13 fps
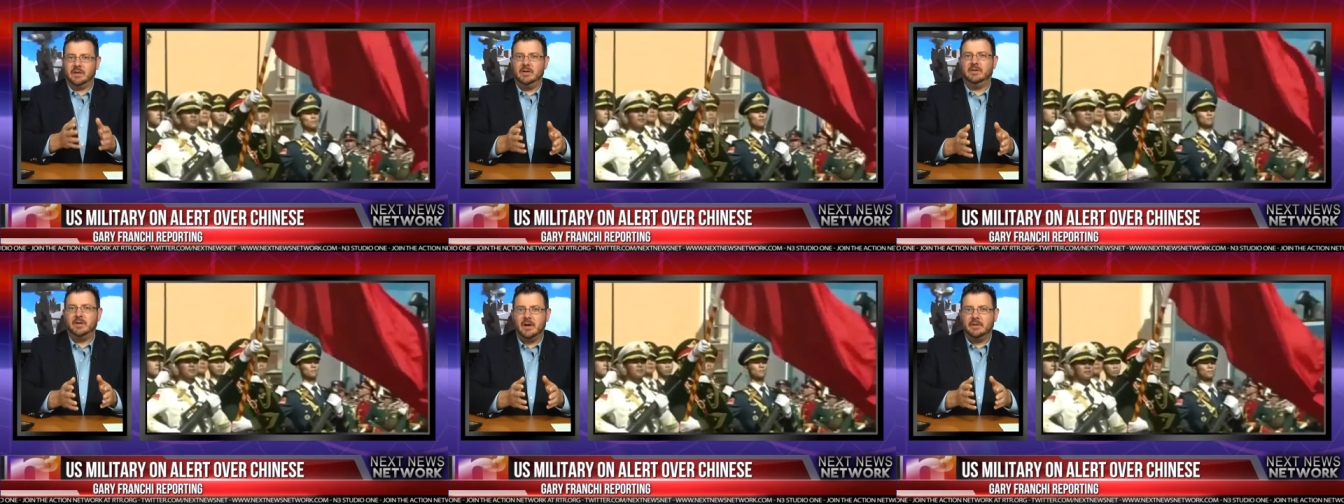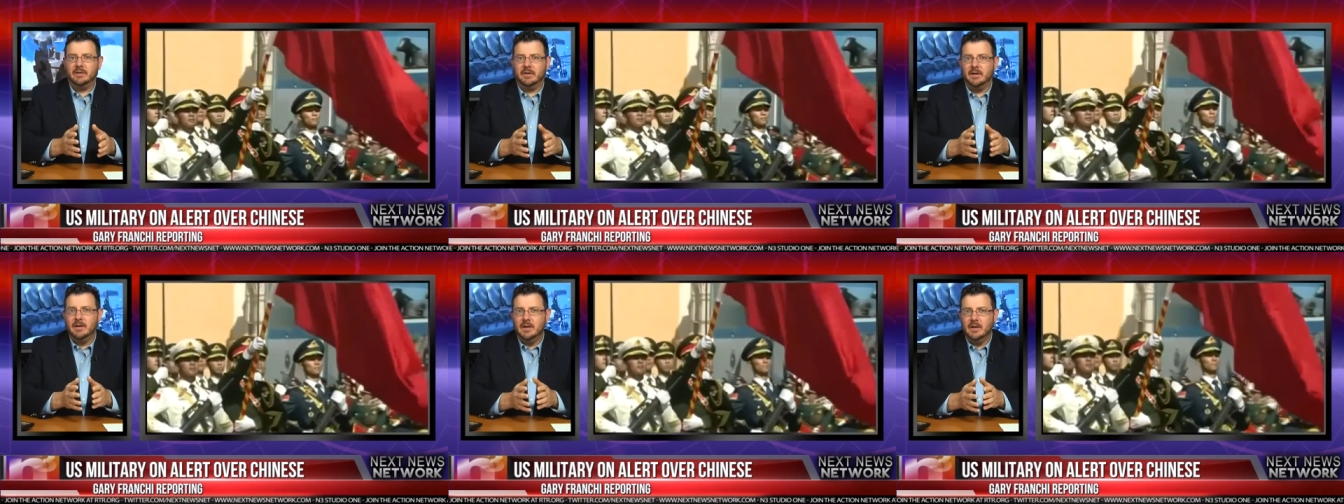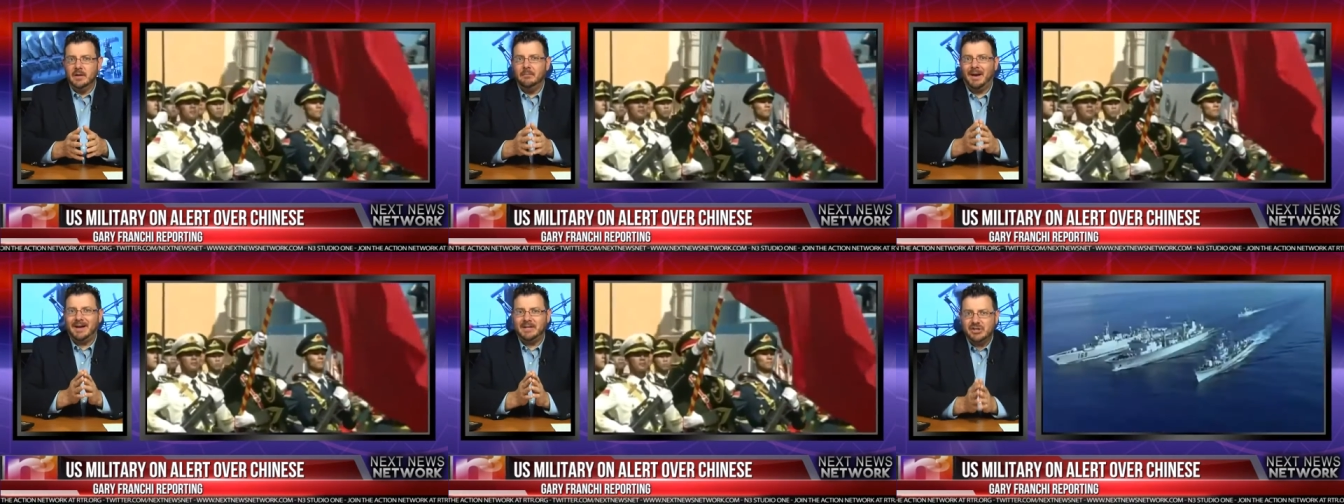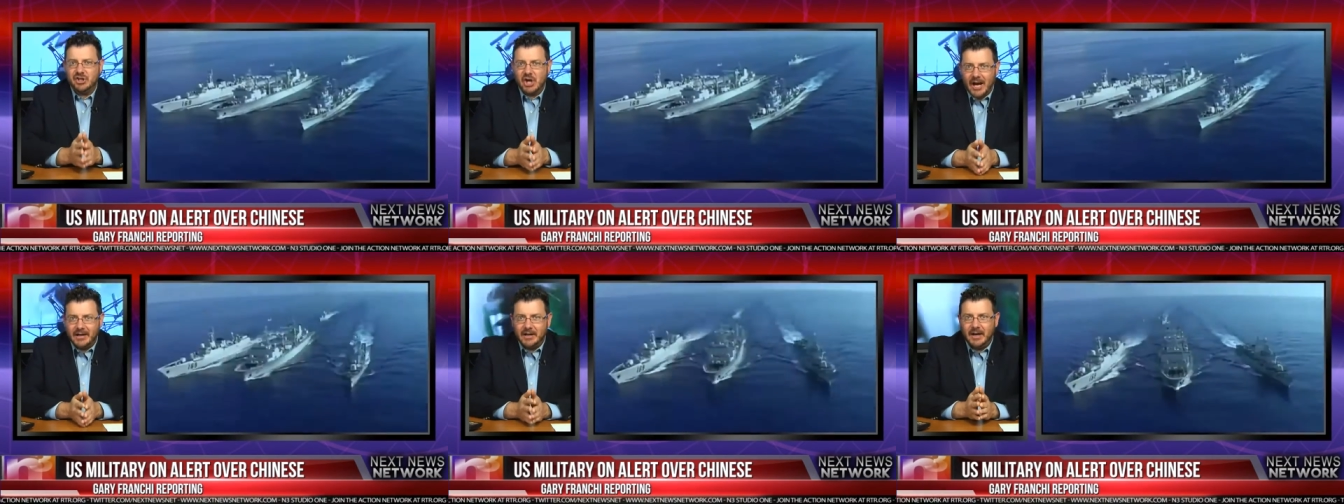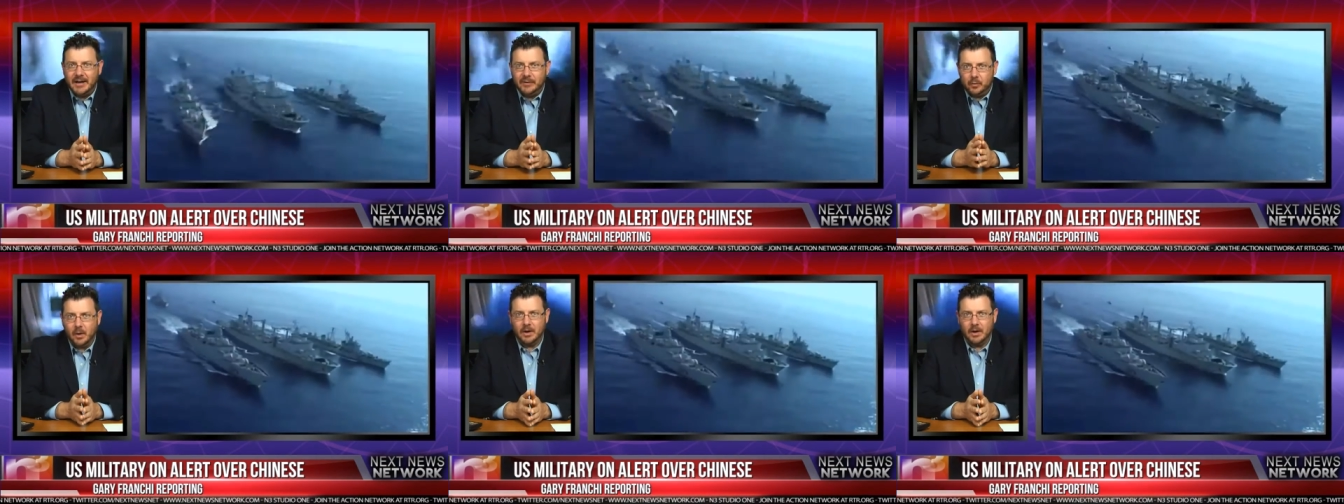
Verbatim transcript: conducted by China and